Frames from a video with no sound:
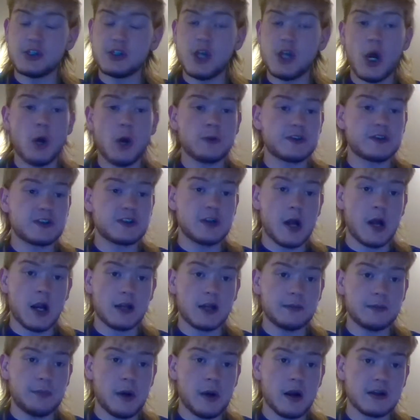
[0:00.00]
No
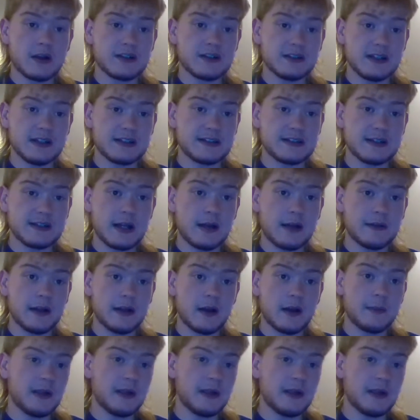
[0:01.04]
start and parks listed on there.